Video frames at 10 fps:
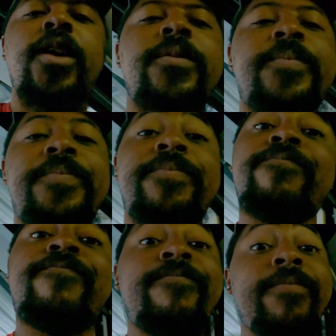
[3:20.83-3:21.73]
So
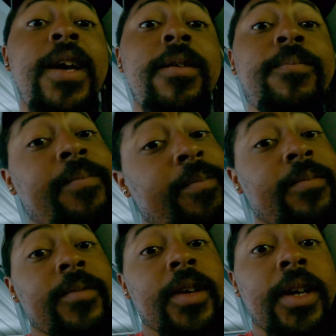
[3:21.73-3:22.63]
yeah,
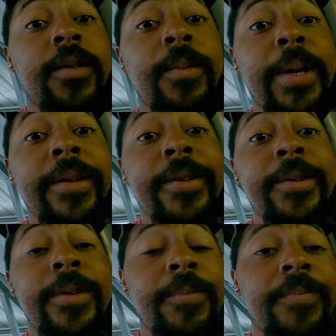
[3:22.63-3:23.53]
gonna give her back
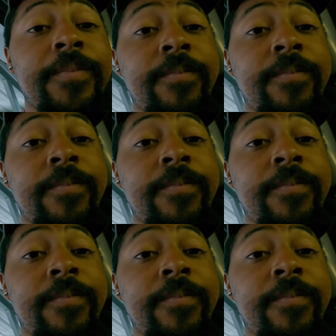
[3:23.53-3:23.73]
to it.